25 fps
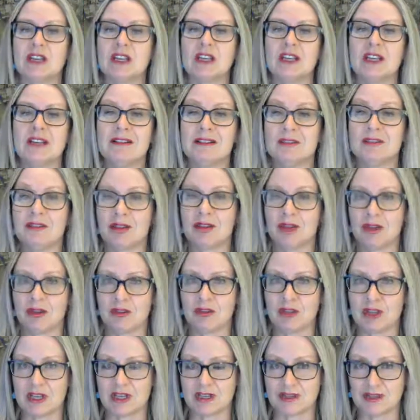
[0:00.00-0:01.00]
in
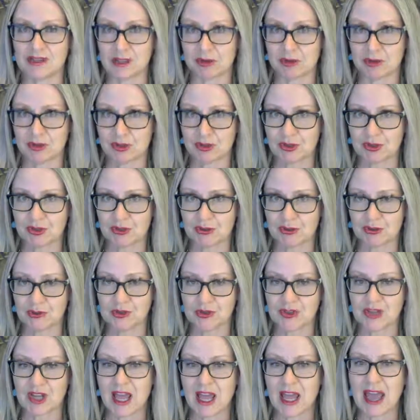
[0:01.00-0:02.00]
the exemption
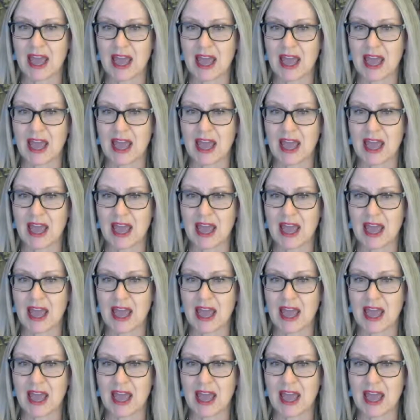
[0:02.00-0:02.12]
clause